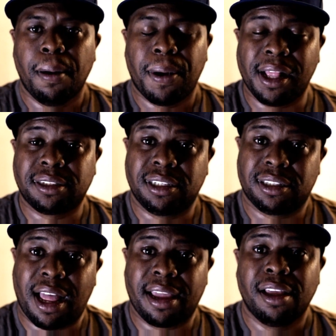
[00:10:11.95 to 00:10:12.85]
policies
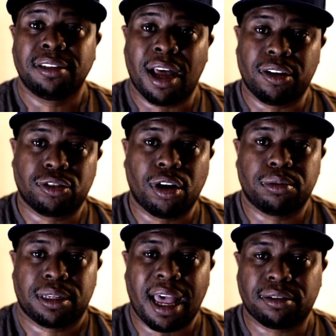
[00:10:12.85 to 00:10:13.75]
like Donald
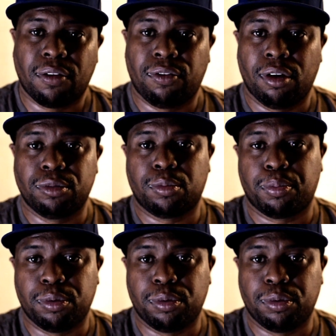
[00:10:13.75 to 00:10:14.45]
Trump's tax reform,